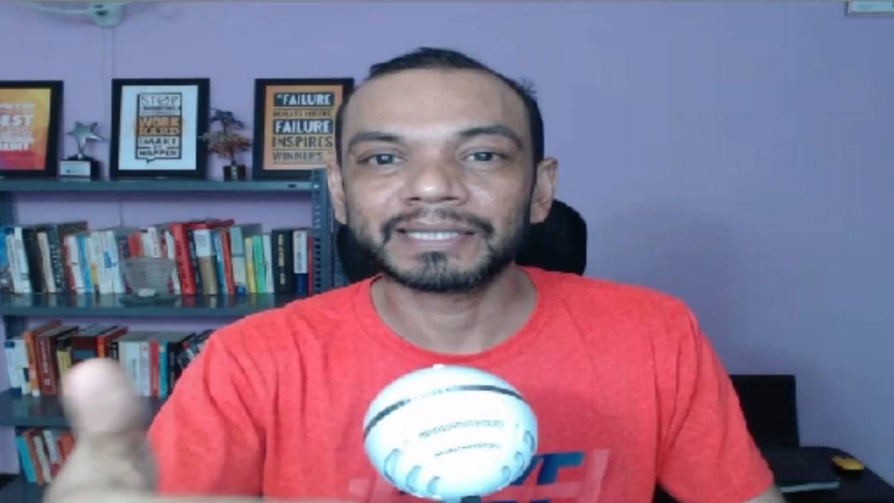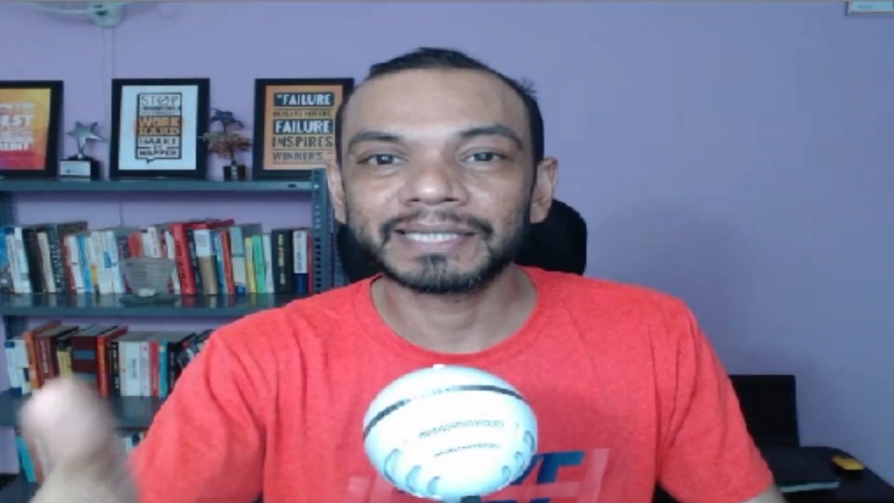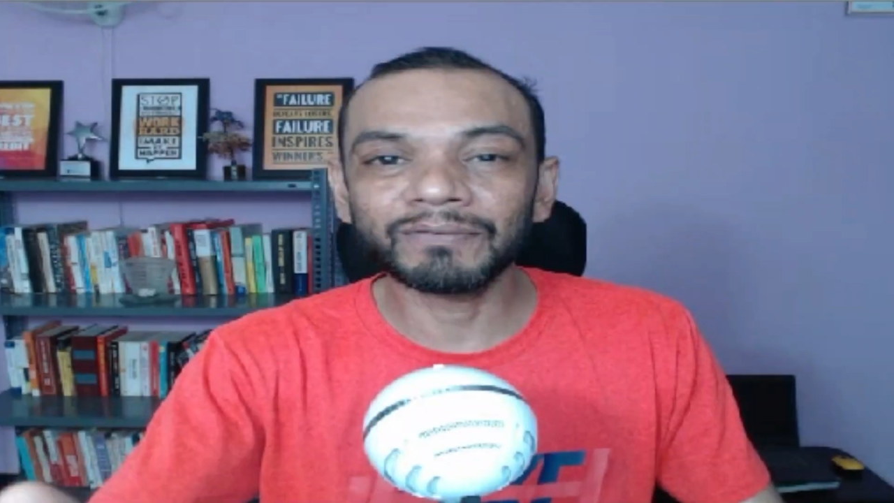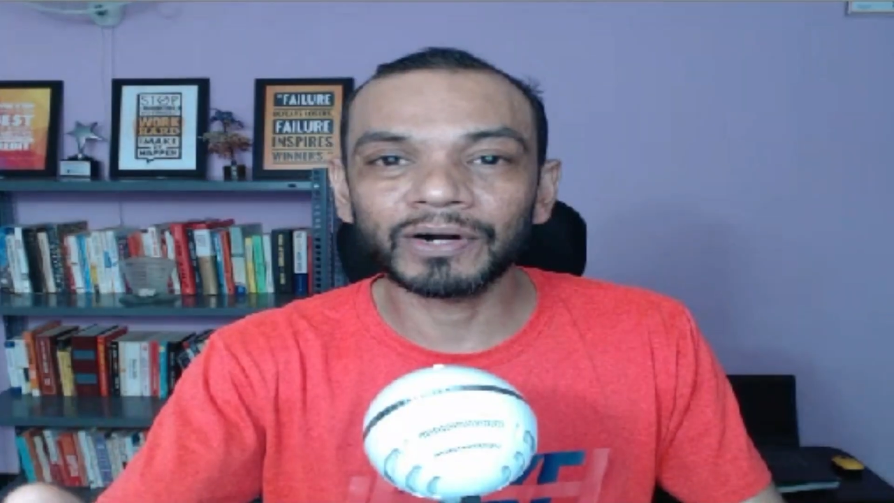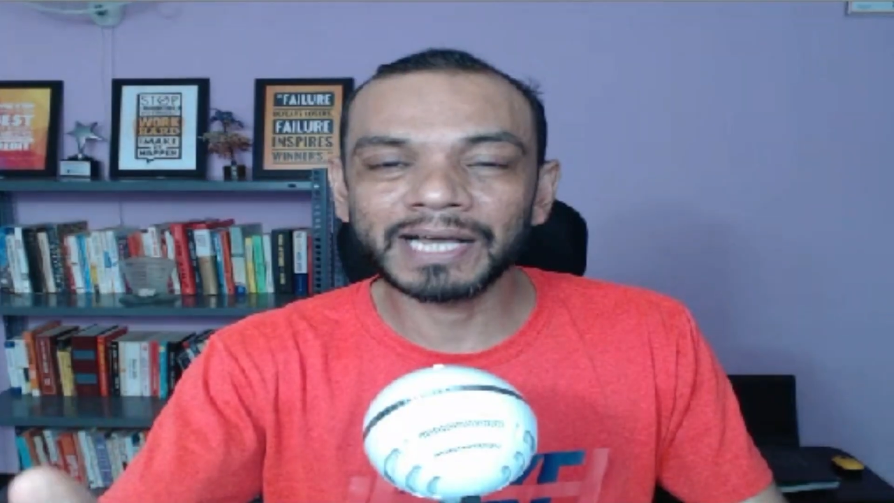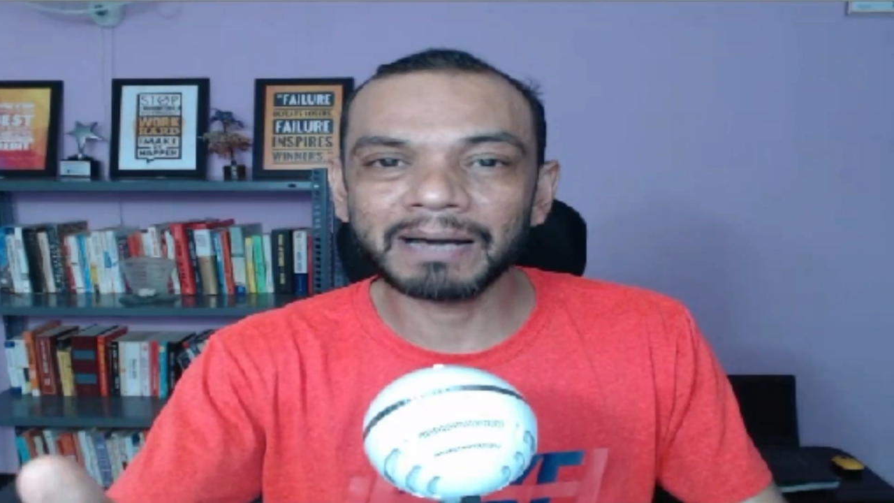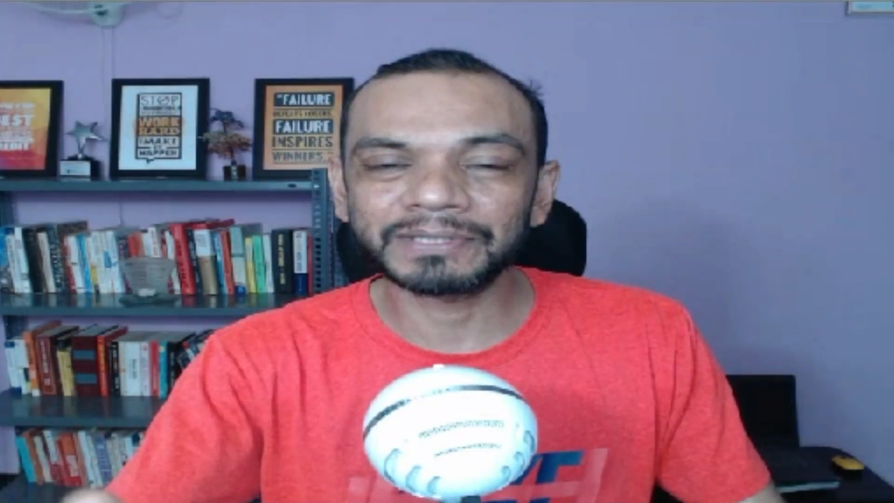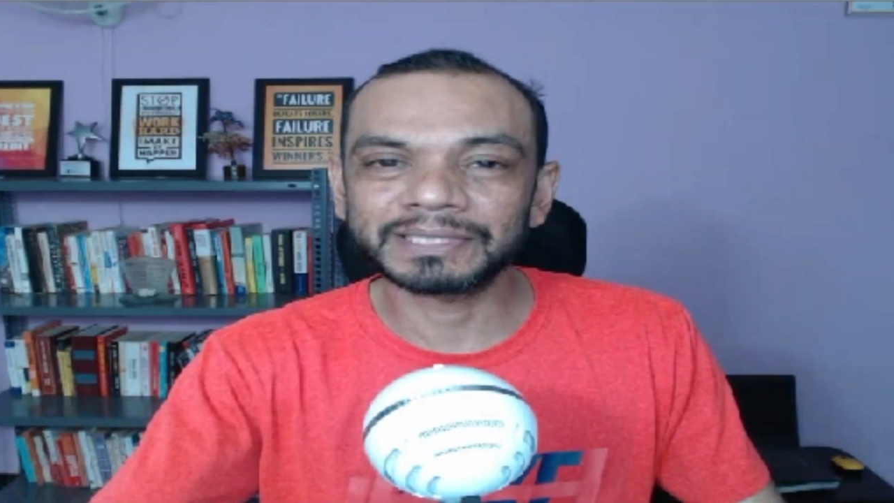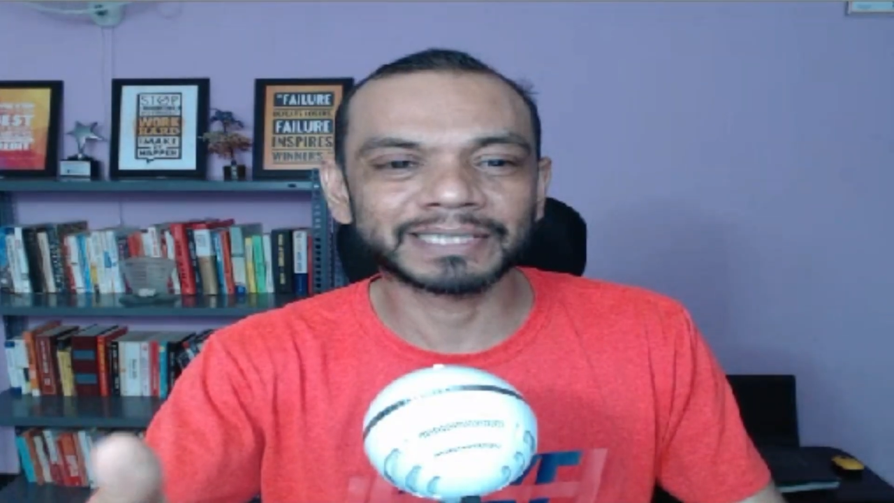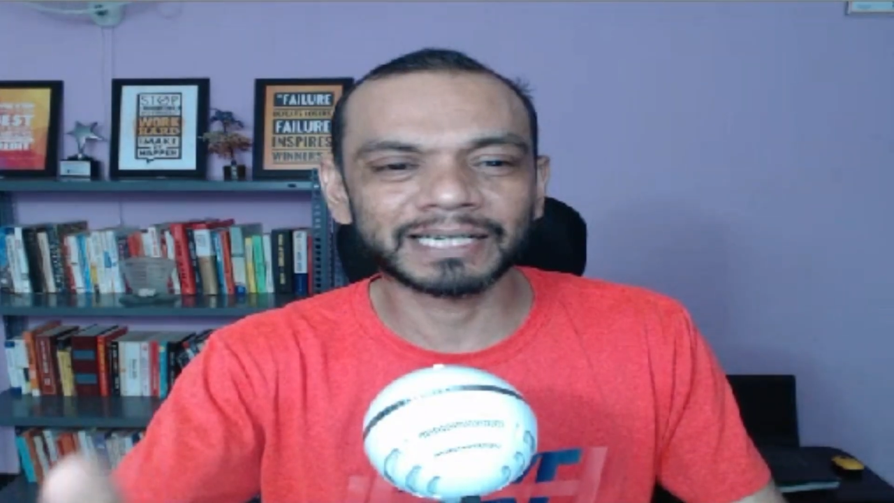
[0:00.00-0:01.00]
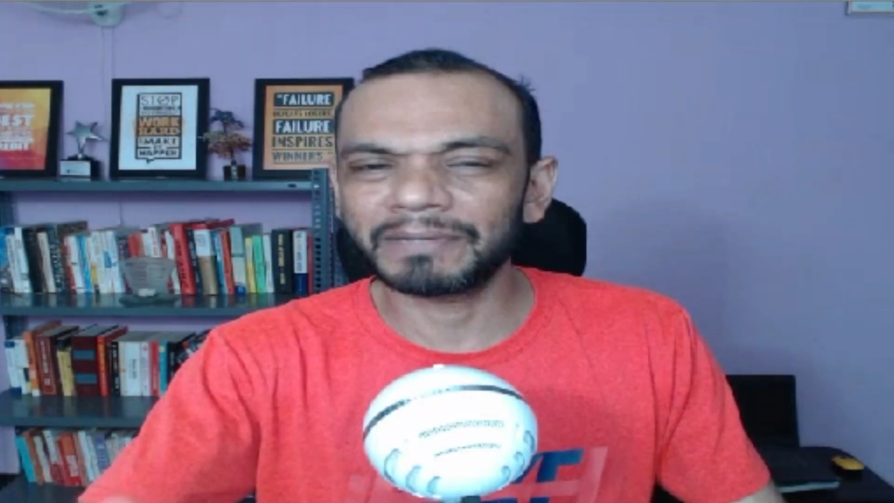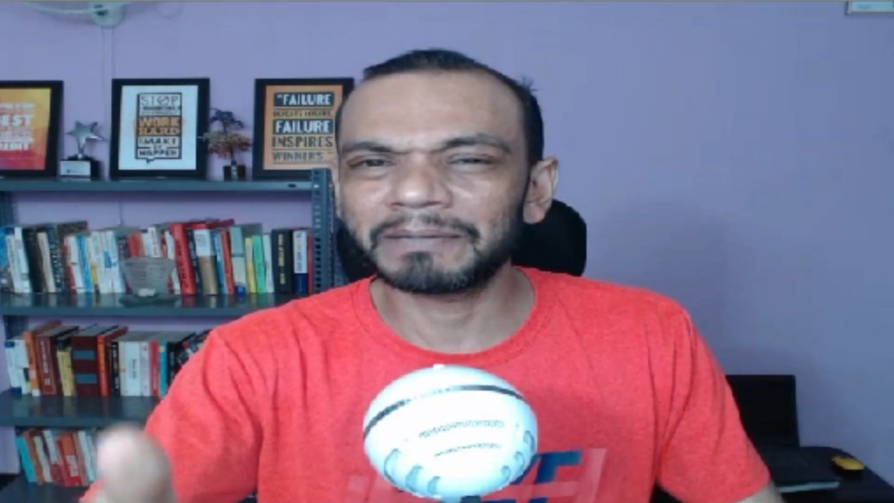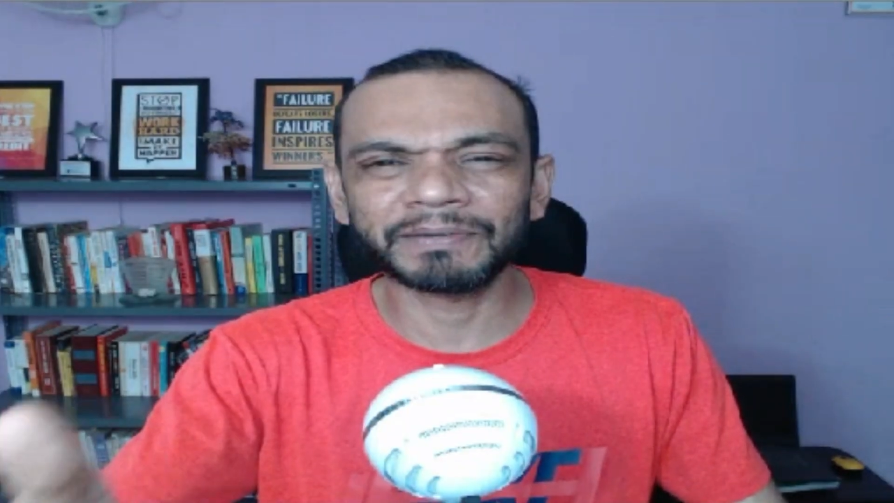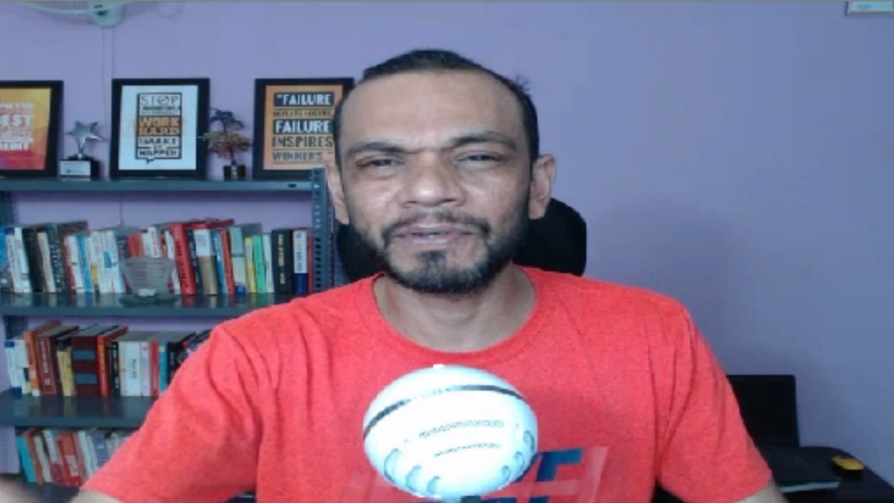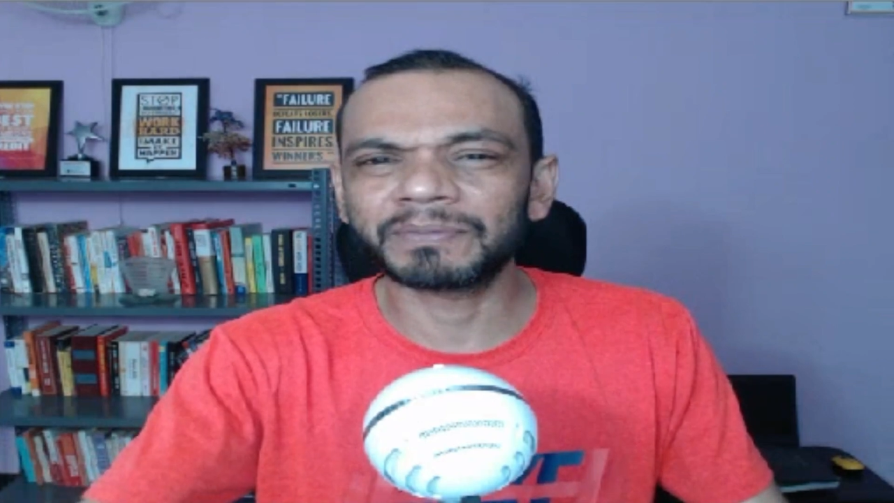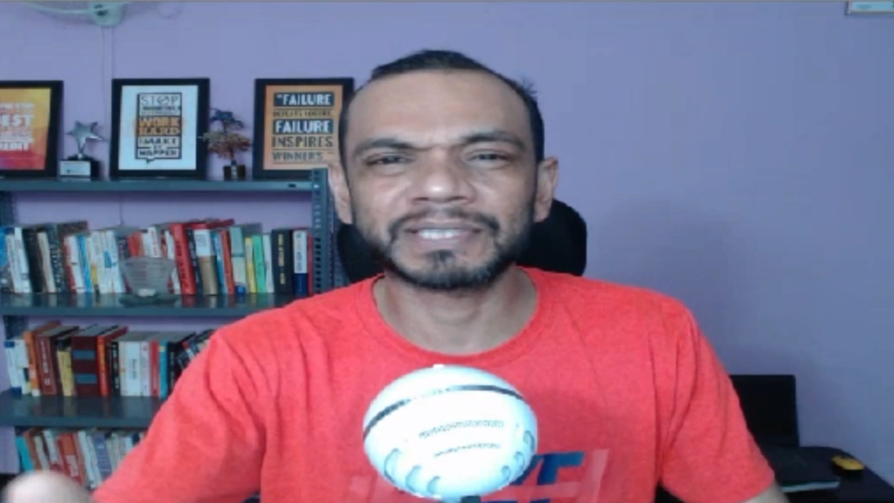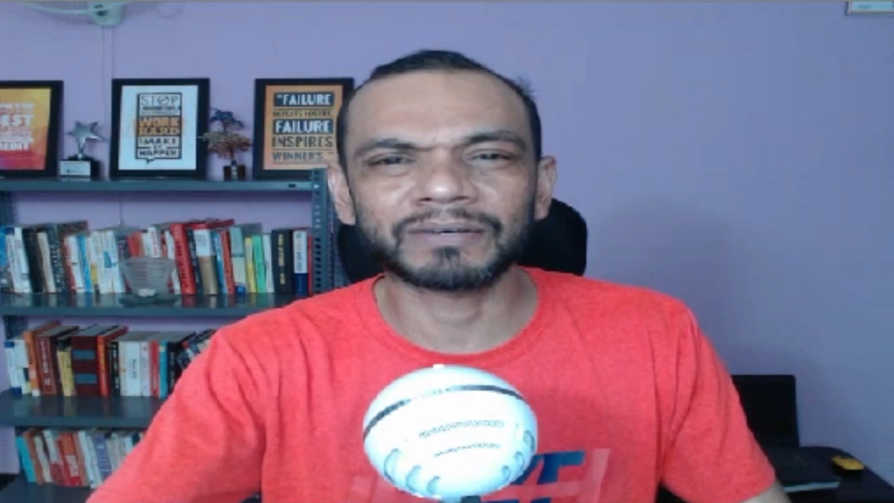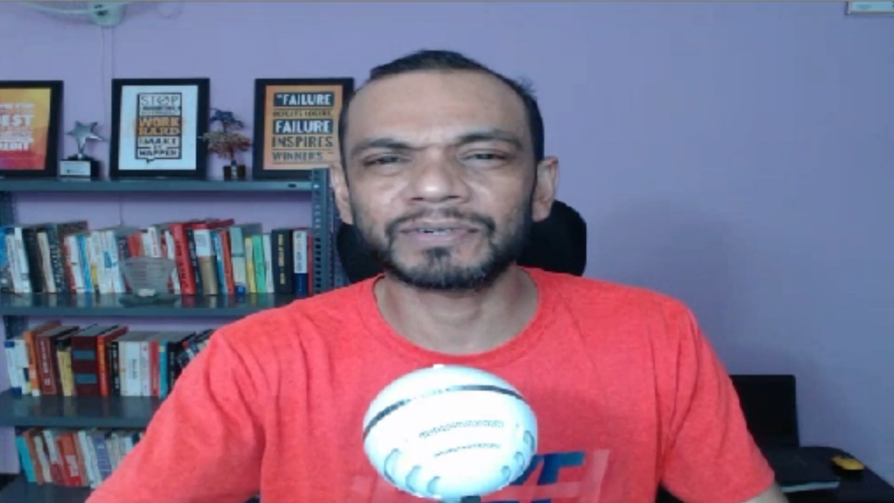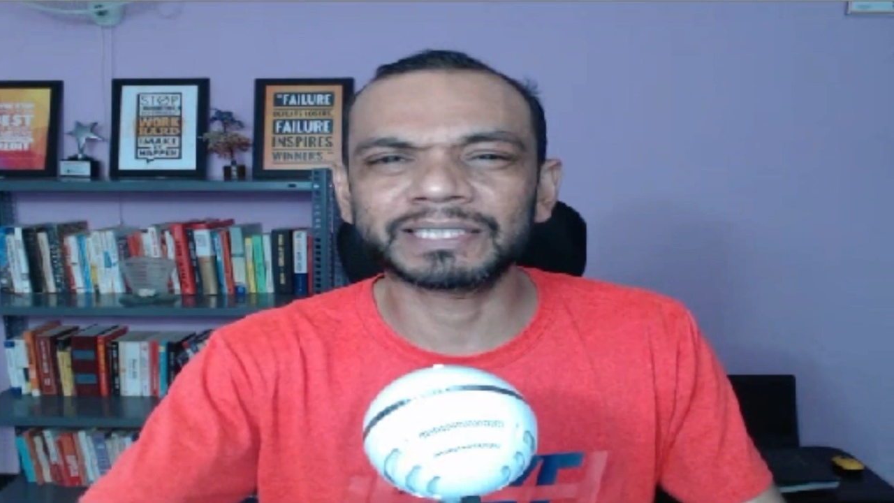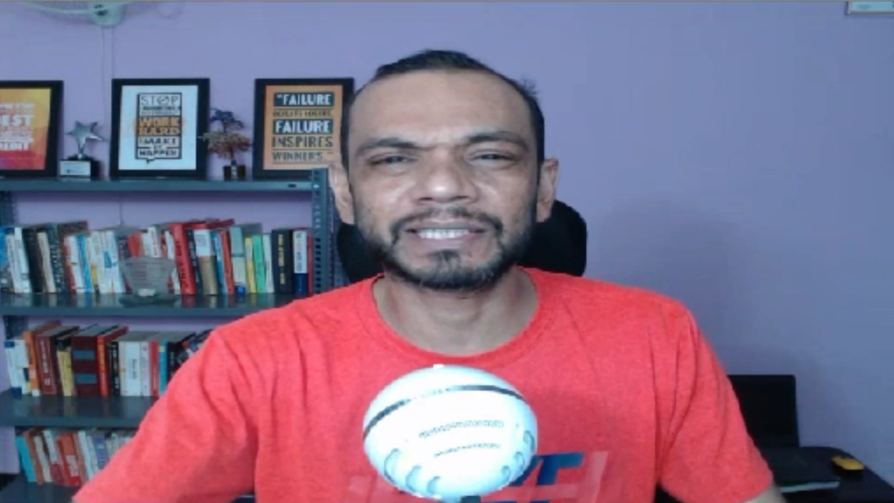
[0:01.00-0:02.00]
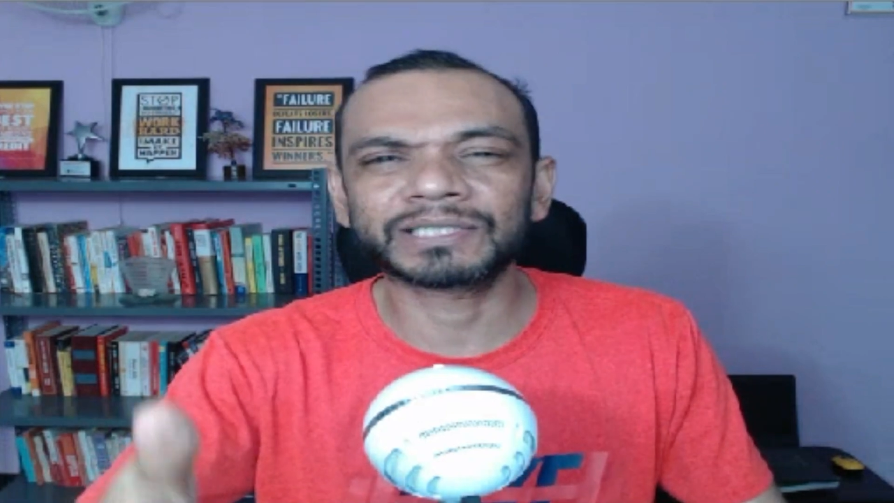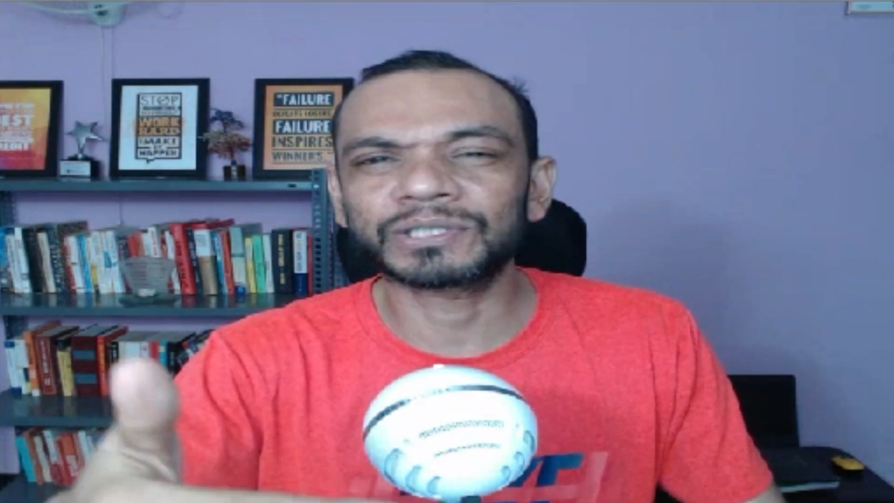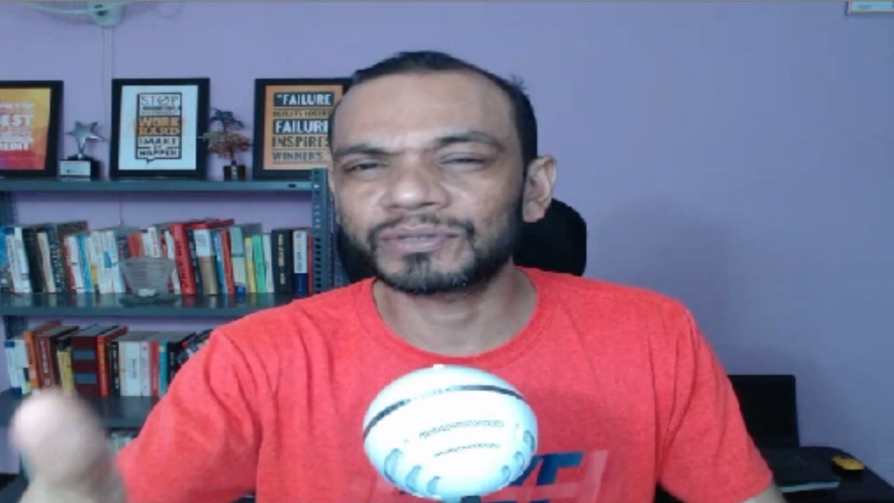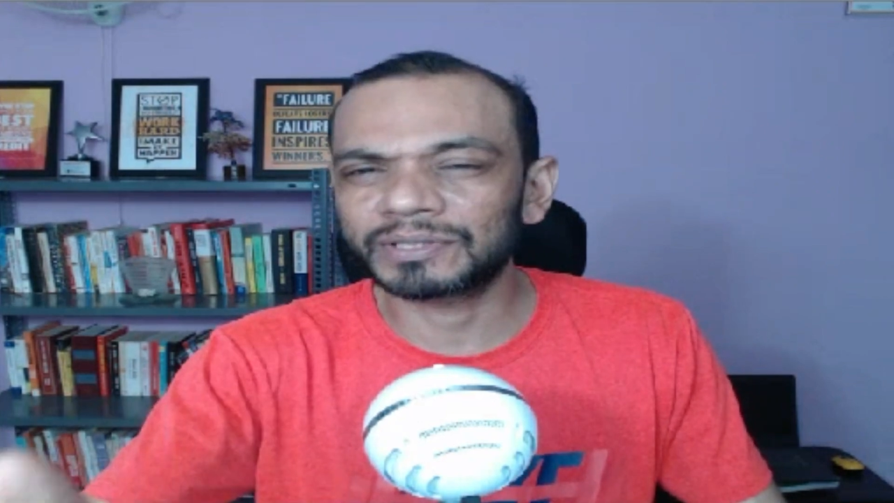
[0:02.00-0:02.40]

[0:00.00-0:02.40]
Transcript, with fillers: Then what happens is that maybe we must have reached the